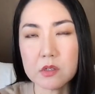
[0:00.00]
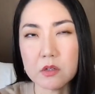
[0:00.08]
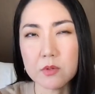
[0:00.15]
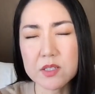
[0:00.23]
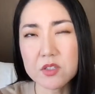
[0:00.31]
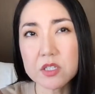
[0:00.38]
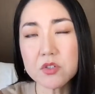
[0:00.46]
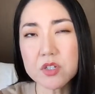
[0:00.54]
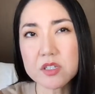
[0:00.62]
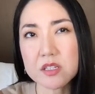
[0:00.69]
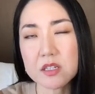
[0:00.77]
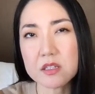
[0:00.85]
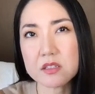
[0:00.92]
What's
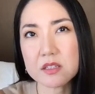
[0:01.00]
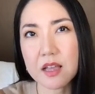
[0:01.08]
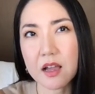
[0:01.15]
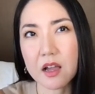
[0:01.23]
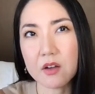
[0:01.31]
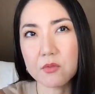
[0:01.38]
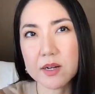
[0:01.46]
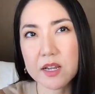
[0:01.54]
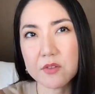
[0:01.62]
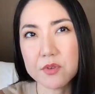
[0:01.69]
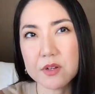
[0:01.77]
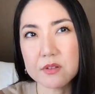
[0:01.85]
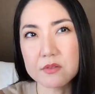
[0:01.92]
interesting is that
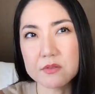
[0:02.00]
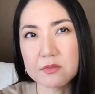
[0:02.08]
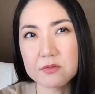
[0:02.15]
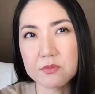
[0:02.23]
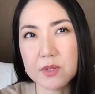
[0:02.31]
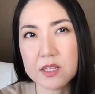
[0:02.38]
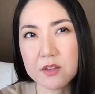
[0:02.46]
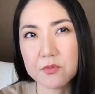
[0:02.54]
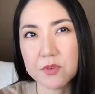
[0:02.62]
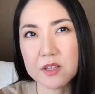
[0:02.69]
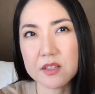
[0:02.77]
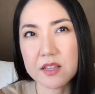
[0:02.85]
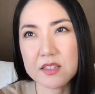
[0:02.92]
when I
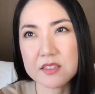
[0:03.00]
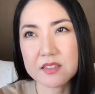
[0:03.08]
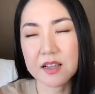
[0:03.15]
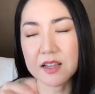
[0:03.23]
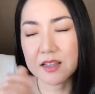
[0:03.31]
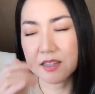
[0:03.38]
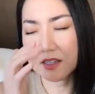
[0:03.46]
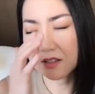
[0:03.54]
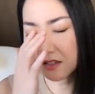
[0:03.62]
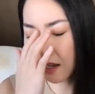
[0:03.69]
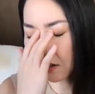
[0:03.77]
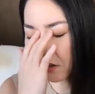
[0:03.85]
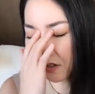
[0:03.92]
realized that is
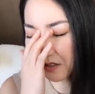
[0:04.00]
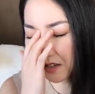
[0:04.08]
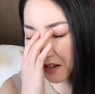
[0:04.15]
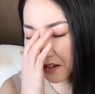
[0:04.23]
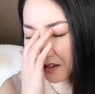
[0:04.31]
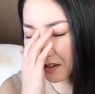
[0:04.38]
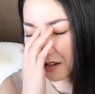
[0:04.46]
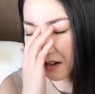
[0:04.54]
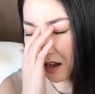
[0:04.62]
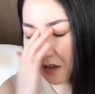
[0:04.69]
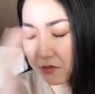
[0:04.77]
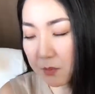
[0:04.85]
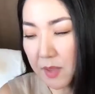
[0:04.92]
actually
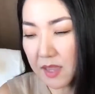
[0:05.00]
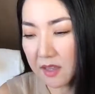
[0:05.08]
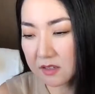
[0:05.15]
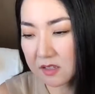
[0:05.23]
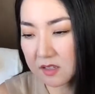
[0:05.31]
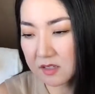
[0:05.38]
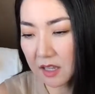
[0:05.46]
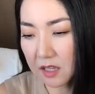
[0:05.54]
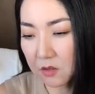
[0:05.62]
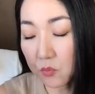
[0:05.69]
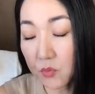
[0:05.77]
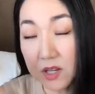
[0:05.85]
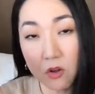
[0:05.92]
I've met like
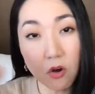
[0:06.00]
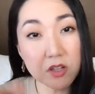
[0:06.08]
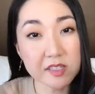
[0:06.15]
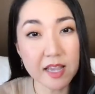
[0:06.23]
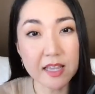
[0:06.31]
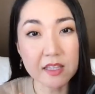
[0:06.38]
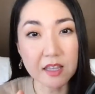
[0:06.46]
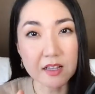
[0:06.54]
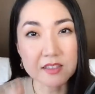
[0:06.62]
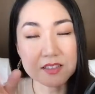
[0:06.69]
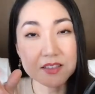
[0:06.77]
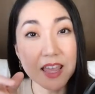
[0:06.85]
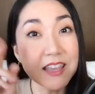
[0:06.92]
real
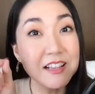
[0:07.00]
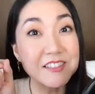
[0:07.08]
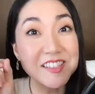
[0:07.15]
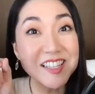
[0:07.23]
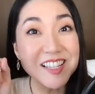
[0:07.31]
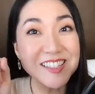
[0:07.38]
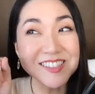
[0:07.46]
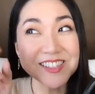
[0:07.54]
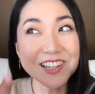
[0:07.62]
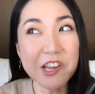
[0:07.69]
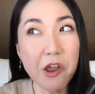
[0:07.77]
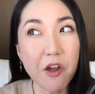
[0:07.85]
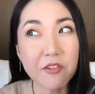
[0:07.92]
psychics. They exist,
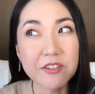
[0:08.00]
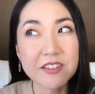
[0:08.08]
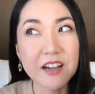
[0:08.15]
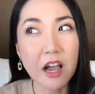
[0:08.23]
you know.